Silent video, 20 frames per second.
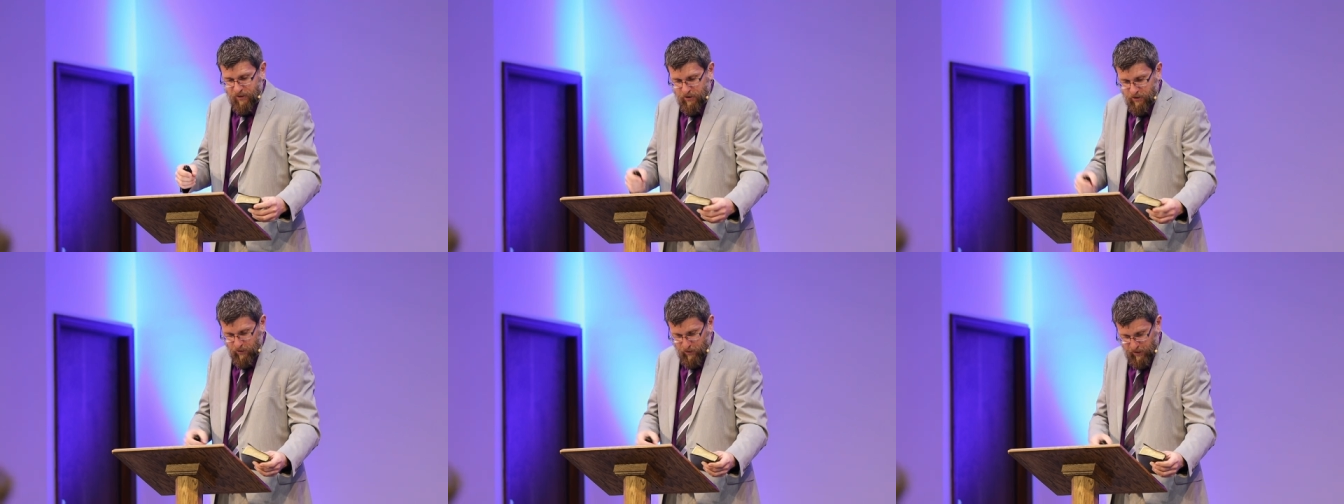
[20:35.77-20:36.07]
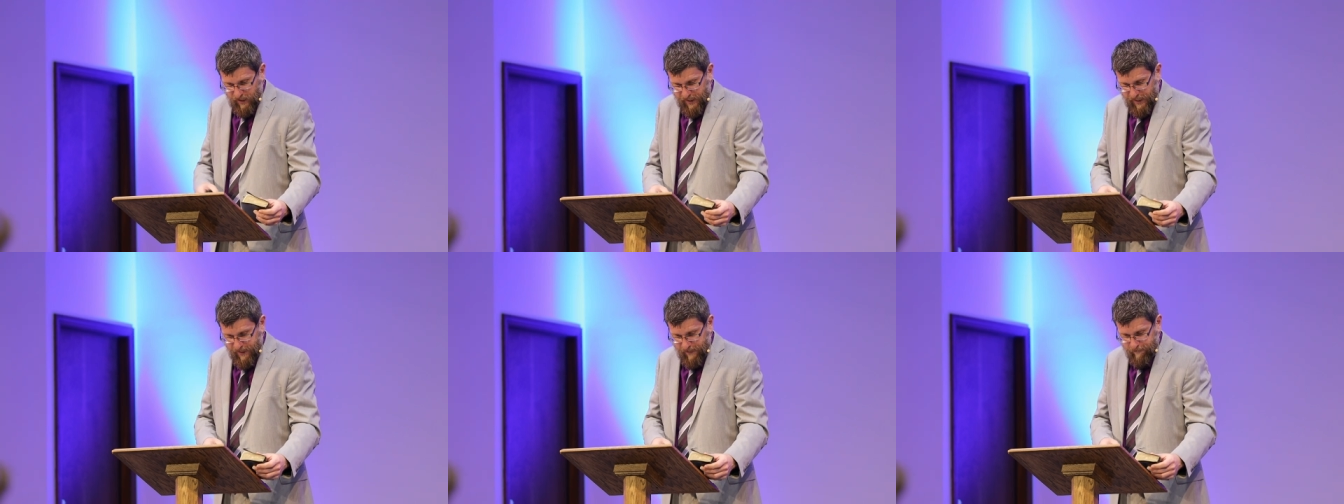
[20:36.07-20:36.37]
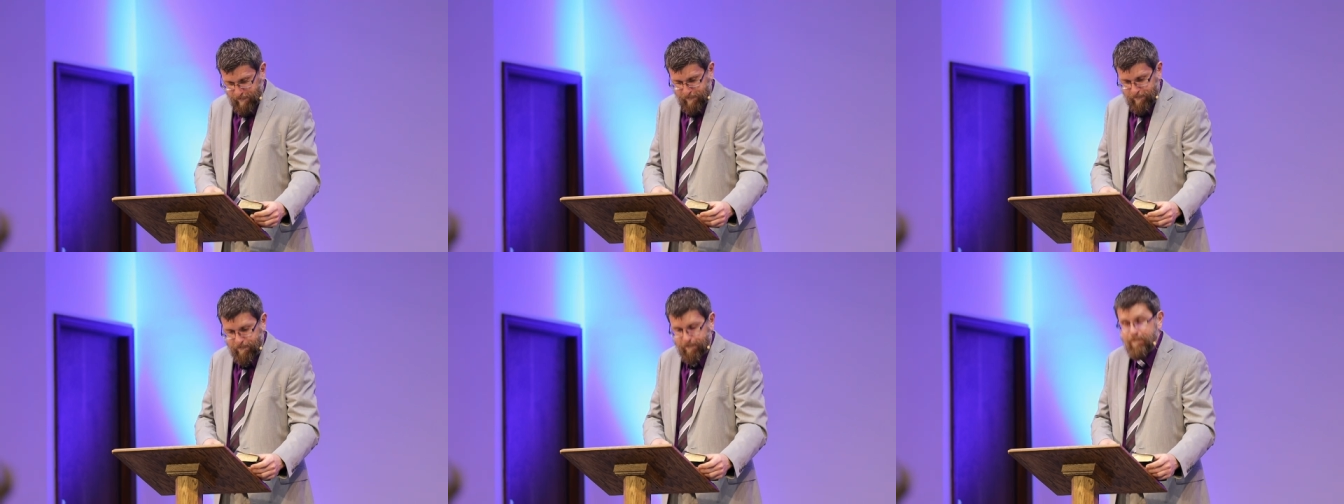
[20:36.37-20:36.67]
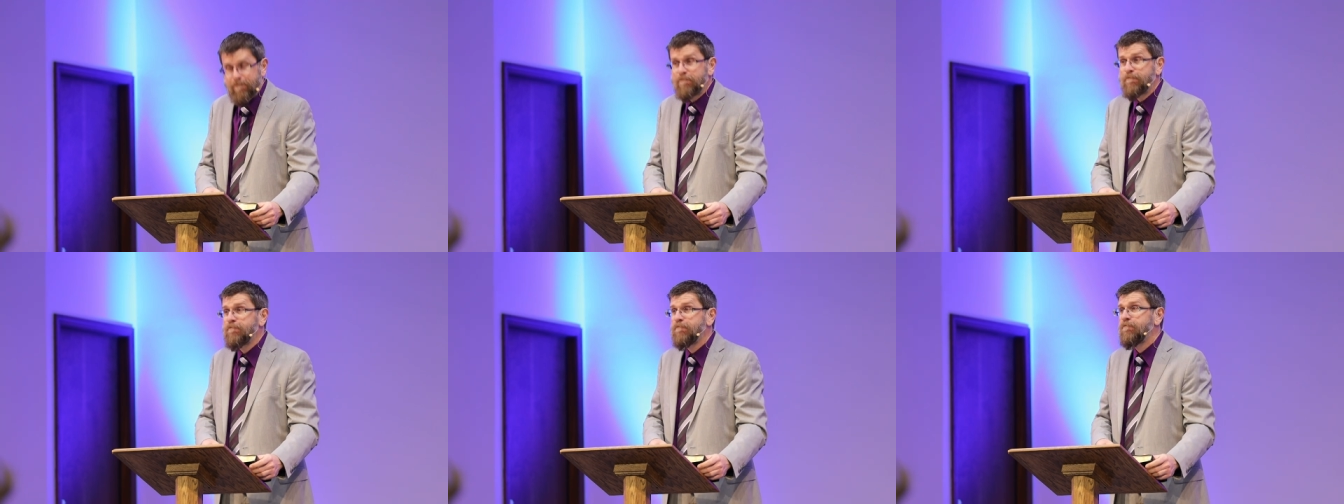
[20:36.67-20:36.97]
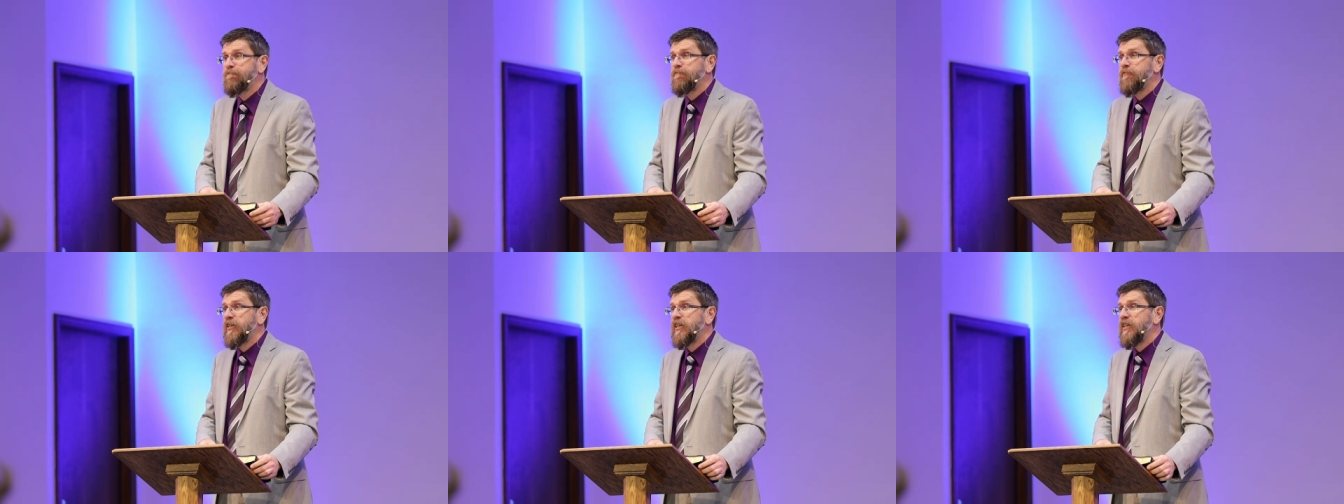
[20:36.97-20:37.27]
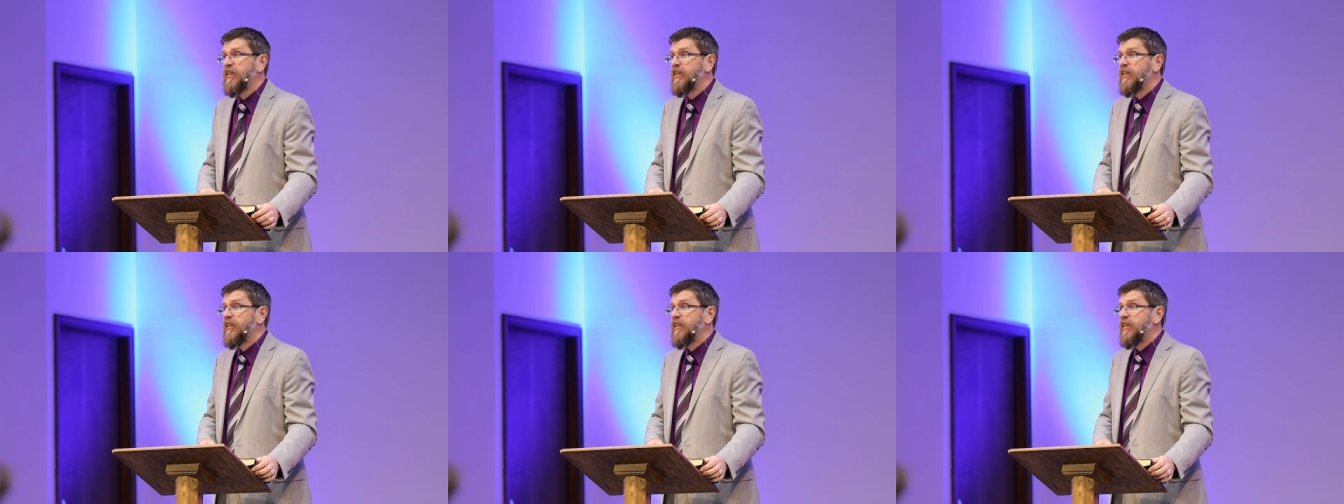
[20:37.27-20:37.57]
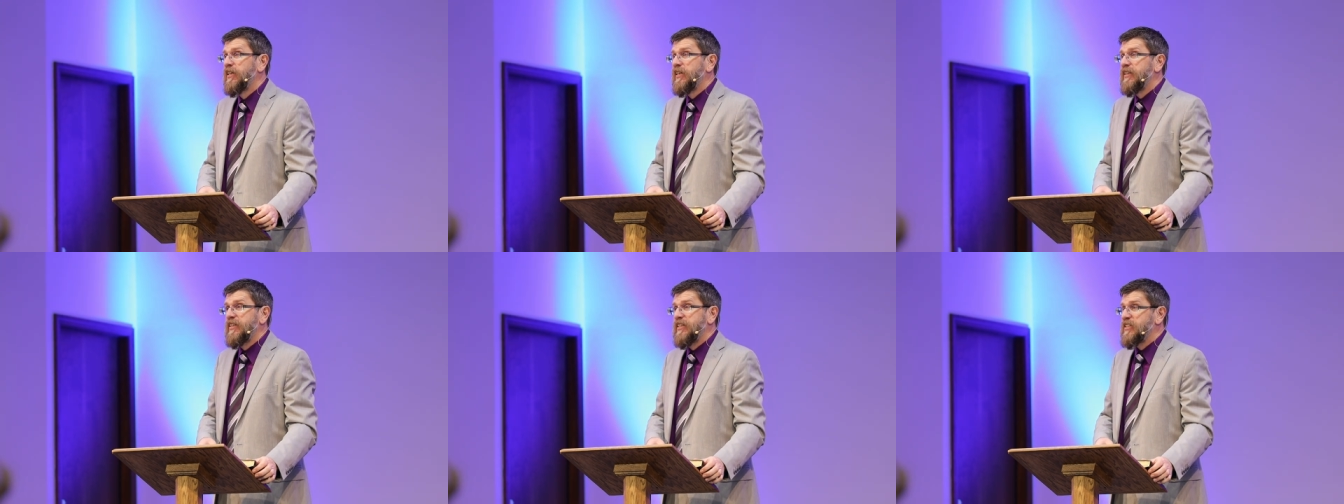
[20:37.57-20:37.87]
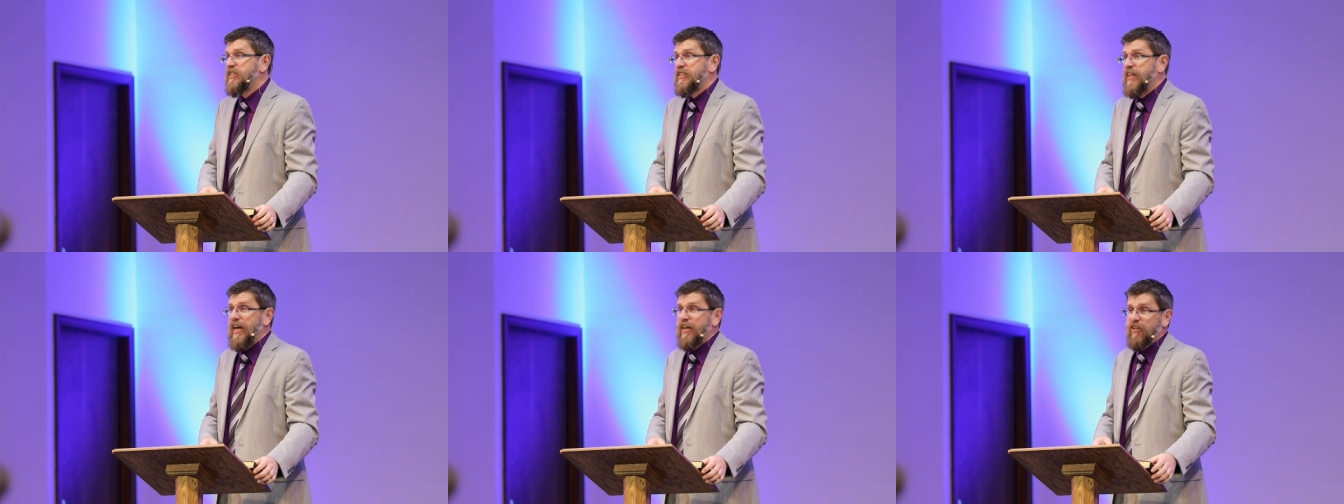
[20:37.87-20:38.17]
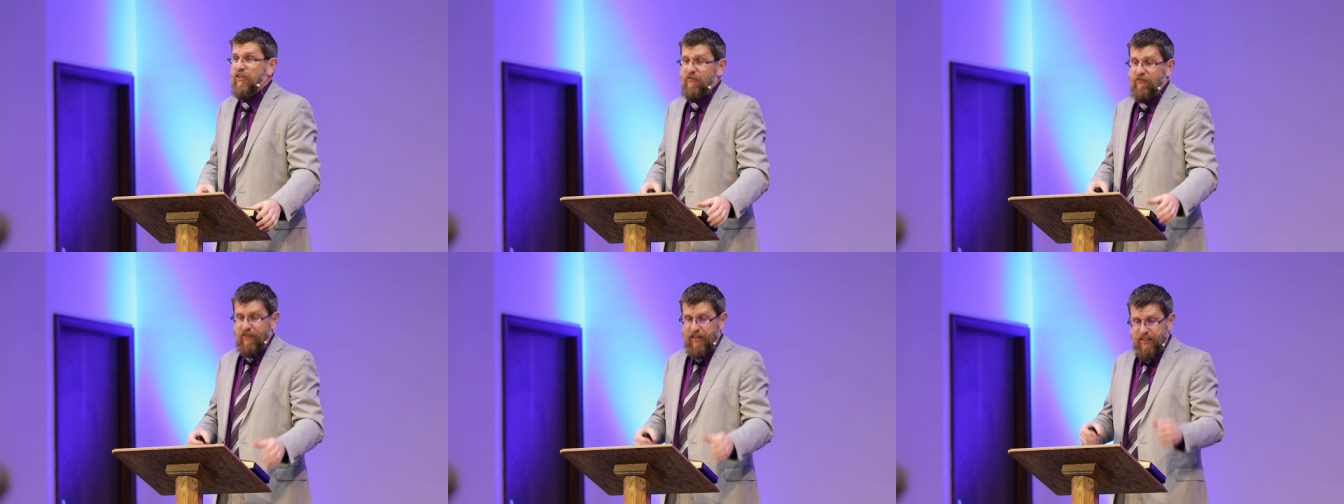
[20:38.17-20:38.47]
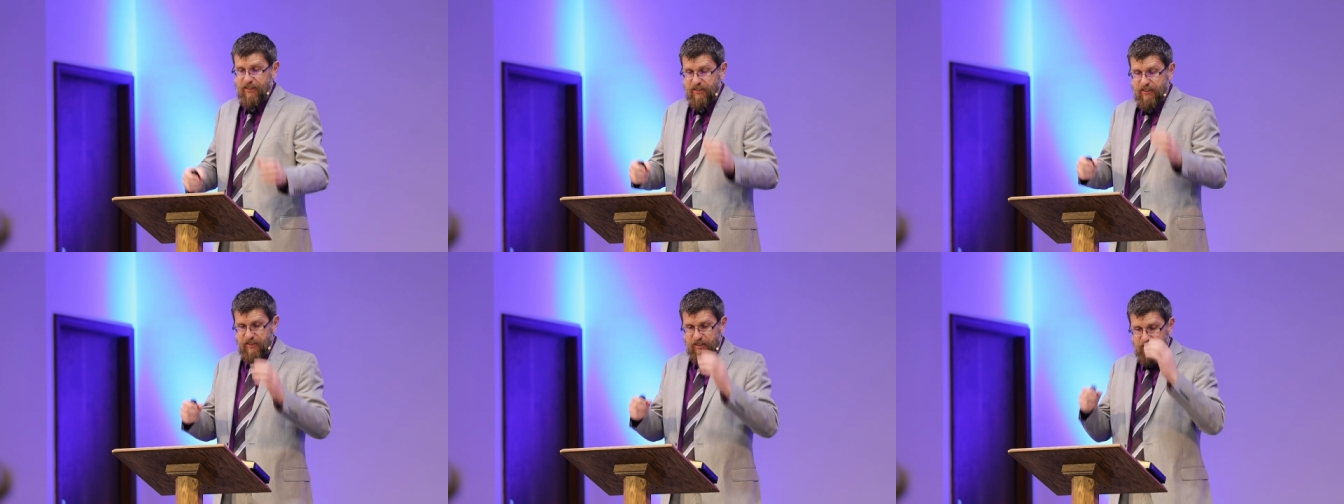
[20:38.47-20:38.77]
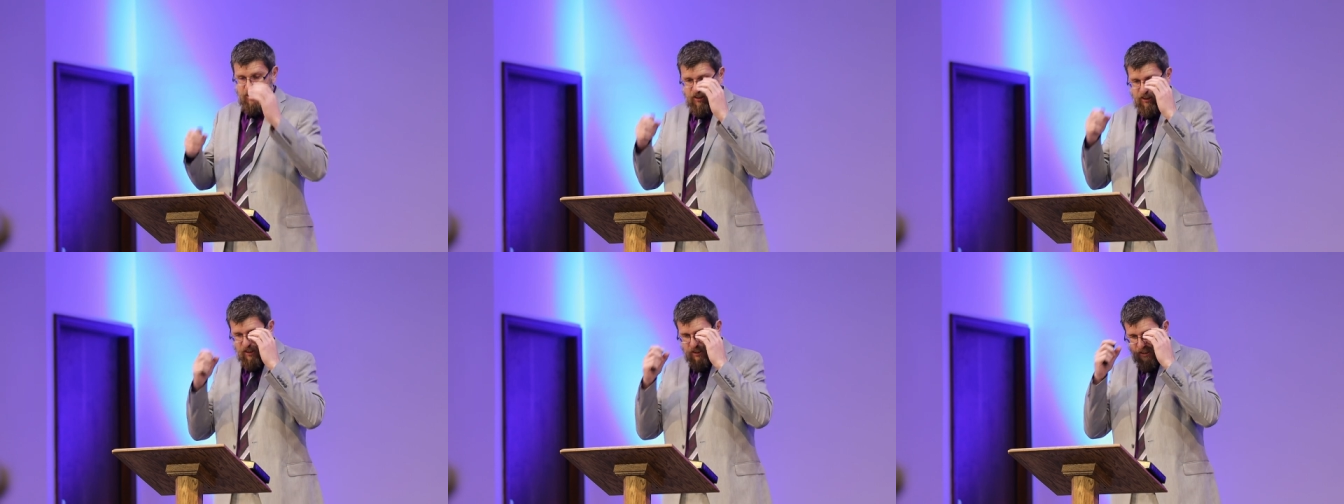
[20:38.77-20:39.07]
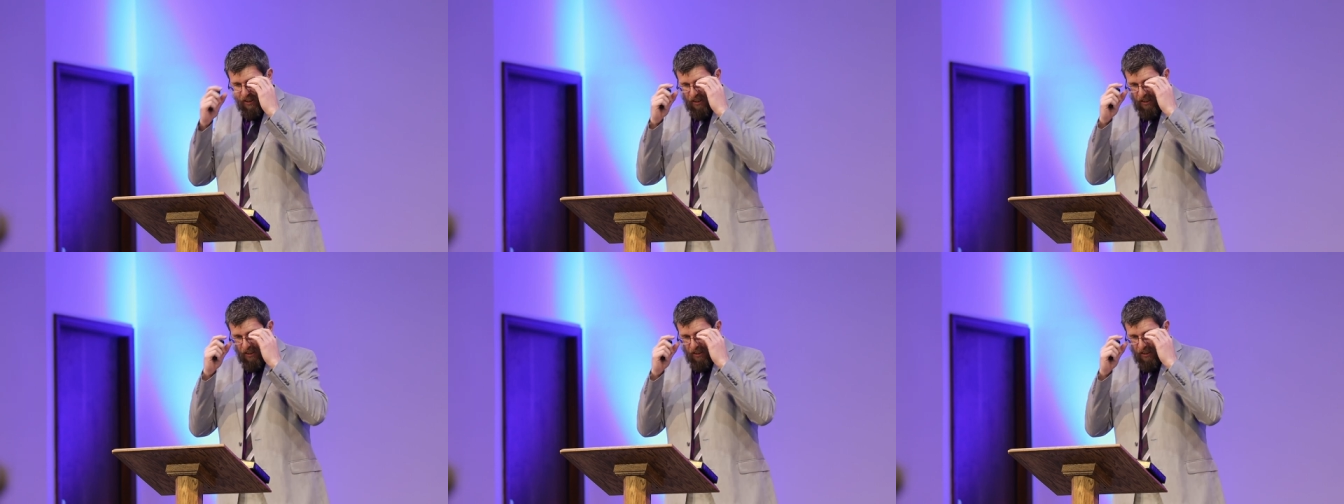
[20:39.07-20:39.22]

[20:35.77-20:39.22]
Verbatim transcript: your lamb. This sacrifice isn't